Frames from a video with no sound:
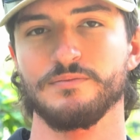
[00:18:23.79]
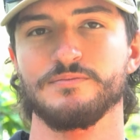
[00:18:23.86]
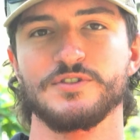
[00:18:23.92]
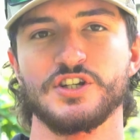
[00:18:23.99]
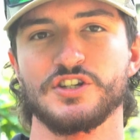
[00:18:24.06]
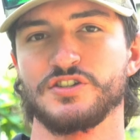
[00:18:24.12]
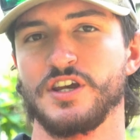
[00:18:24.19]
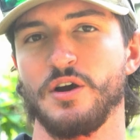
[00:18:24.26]

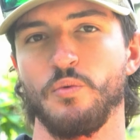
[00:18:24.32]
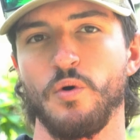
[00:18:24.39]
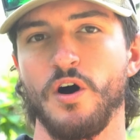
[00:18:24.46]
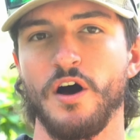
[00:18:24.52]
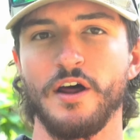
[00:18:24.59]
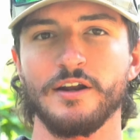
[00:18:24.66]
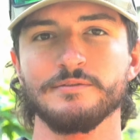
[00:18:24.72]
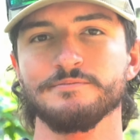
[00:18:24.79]
Just get
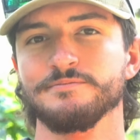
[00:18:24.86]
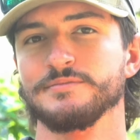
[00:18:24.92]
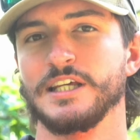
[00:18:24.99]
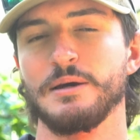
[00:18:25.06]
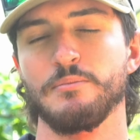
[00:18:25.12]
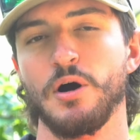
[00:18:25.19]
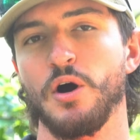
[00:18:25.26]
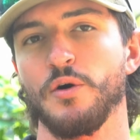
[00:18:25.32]
one,
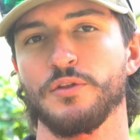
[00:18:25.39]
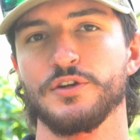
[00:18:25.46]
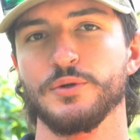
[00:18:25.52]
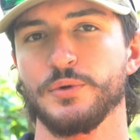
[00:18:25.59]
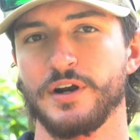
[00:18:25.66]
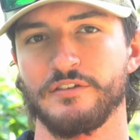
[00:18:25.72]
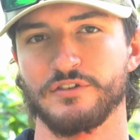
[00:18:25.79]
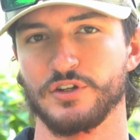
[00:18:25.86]
get both, do
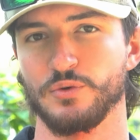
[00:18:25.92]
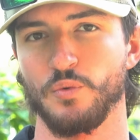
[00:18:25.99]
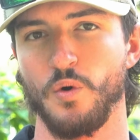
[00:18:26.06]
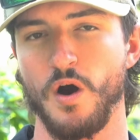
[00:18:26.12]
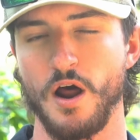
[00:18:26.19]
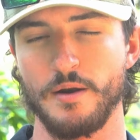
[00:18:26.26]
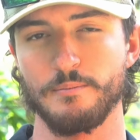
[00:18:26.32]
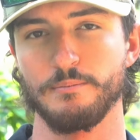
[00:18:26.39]
whatever you
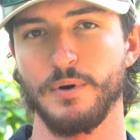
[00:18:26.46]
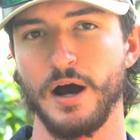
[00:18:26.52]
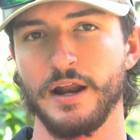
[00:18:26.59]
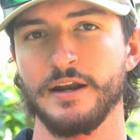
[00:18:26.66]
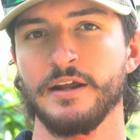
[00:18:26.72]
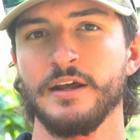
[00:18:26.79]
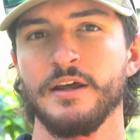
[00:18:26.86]
want, but